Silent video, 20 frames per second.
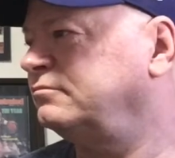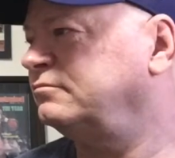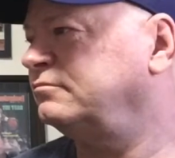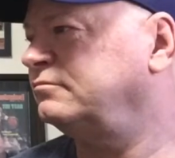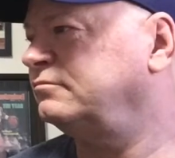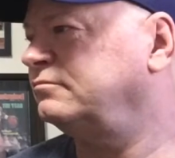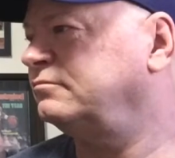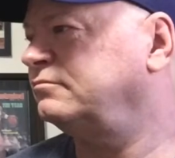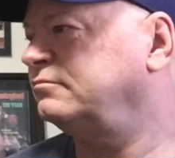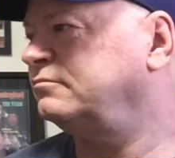
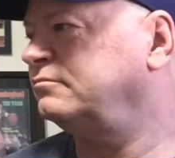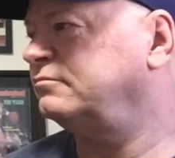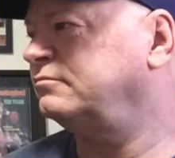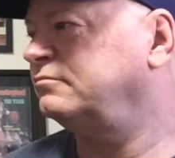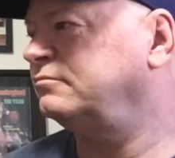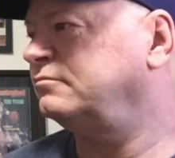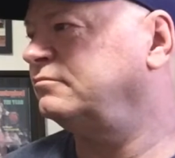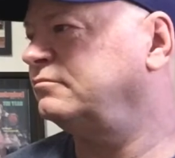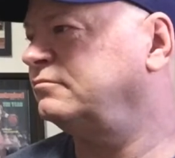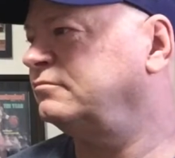
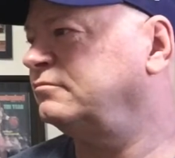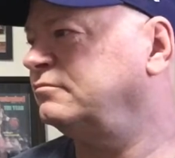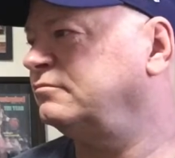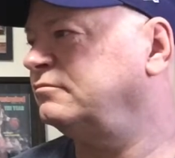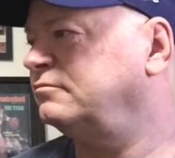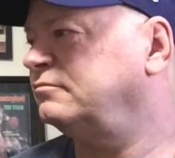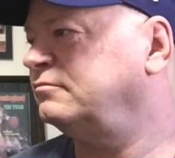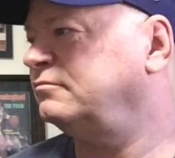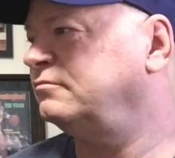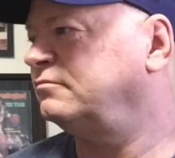
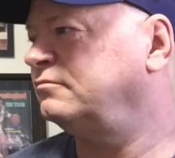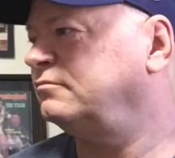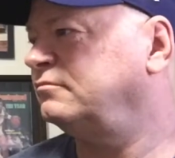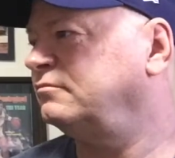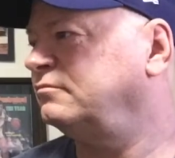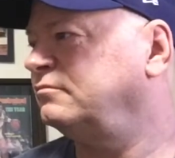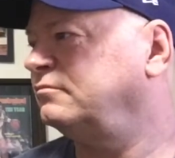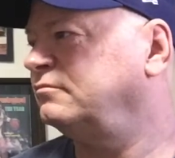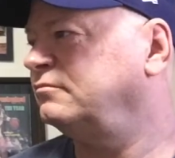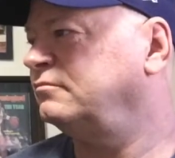
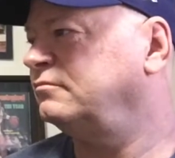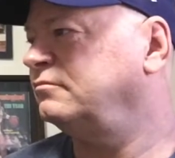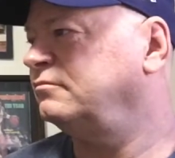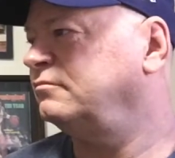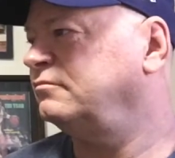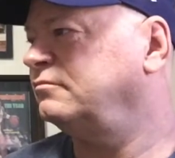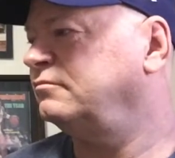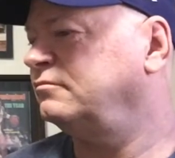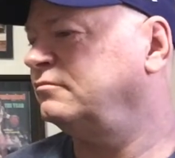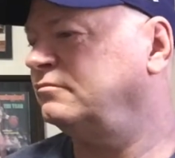
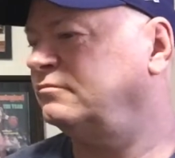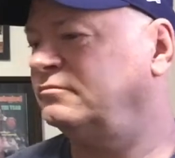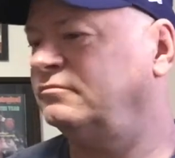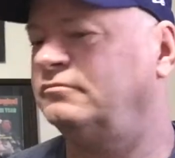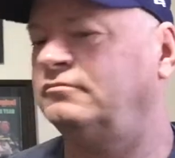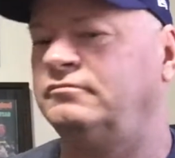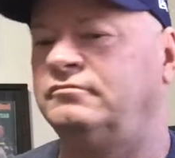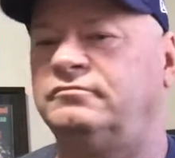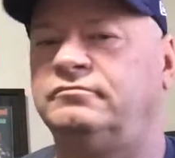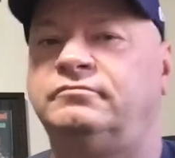
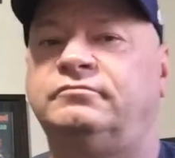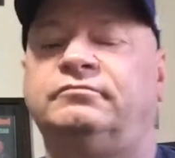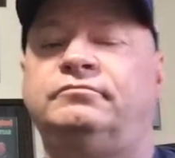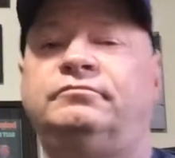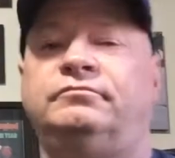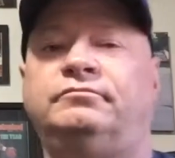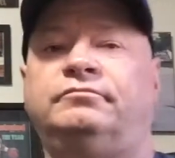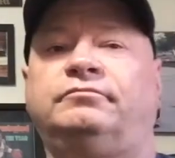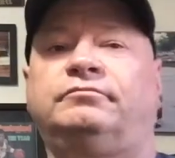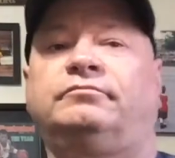
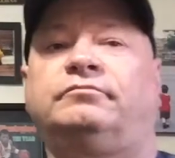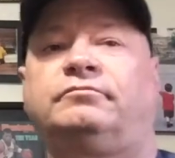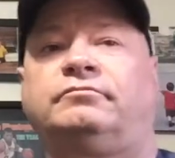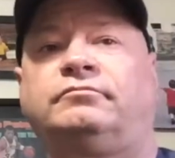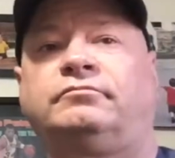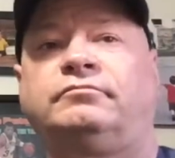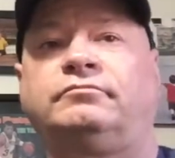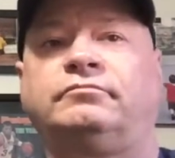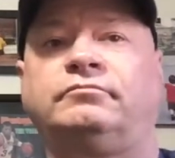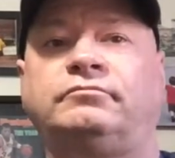
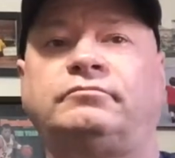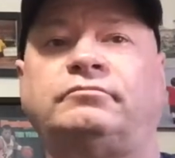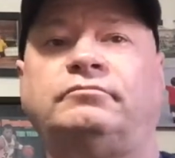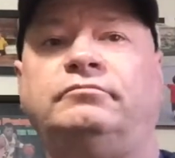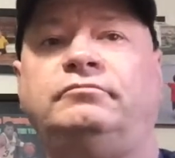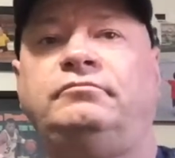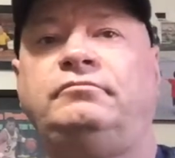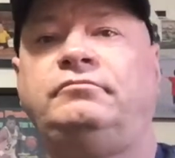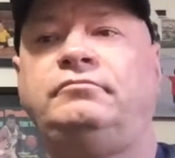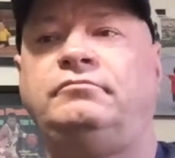
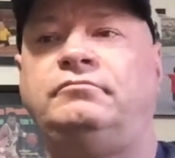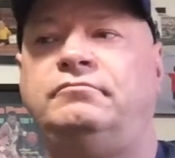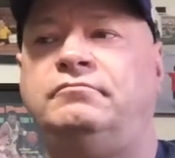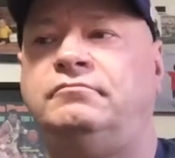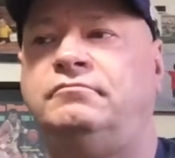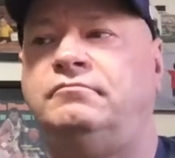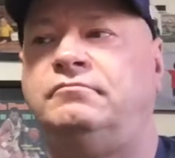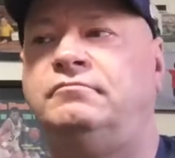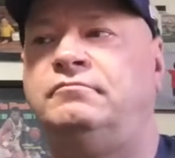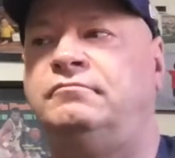
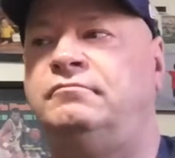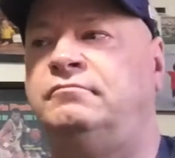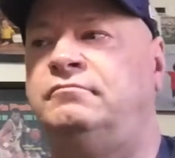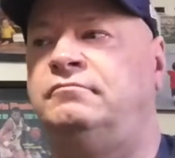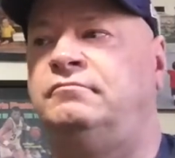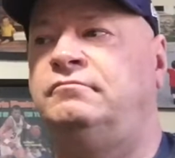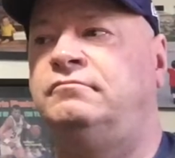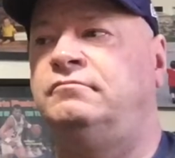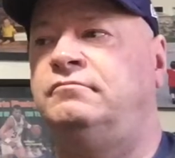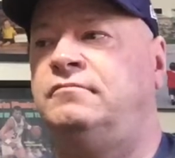
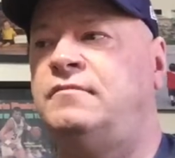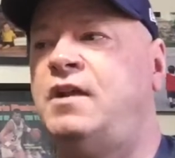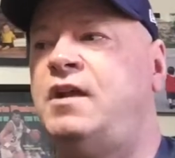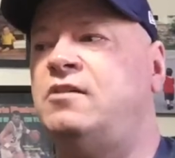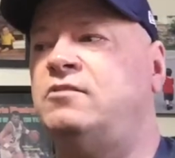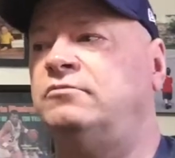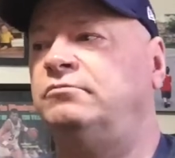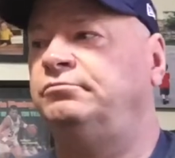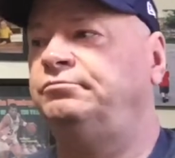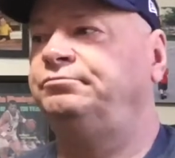
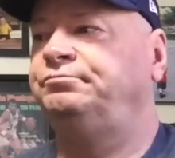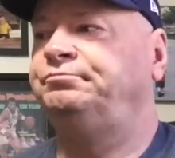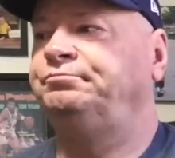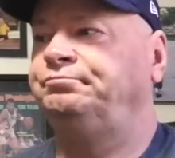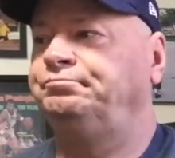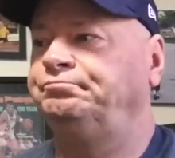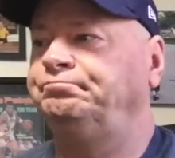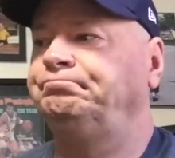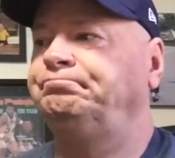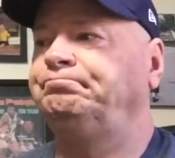
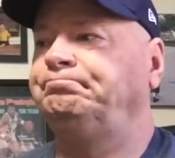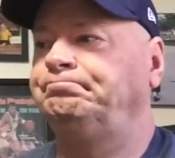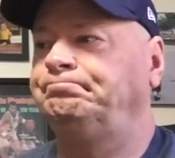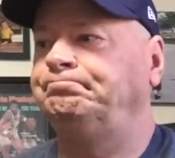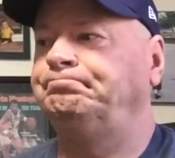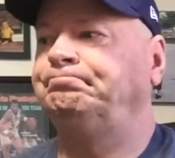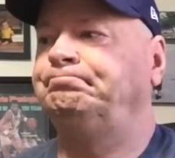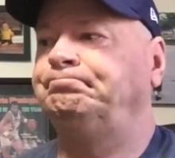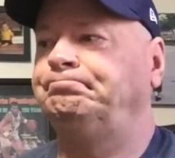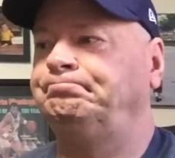
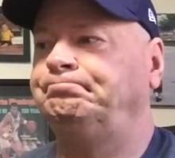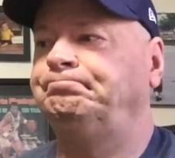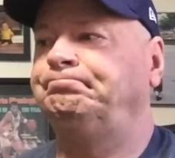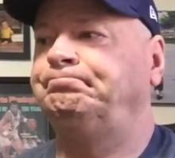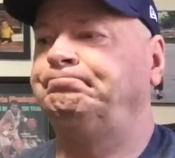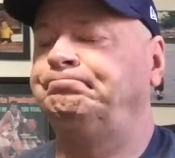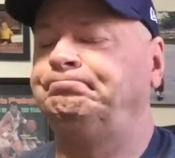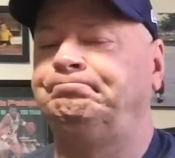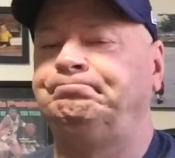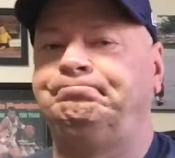
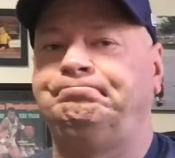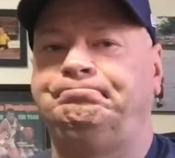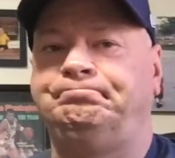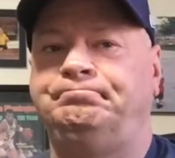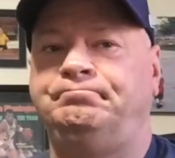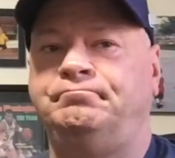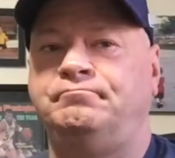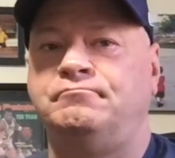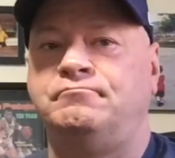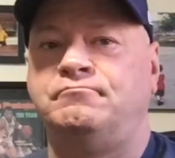[no speech]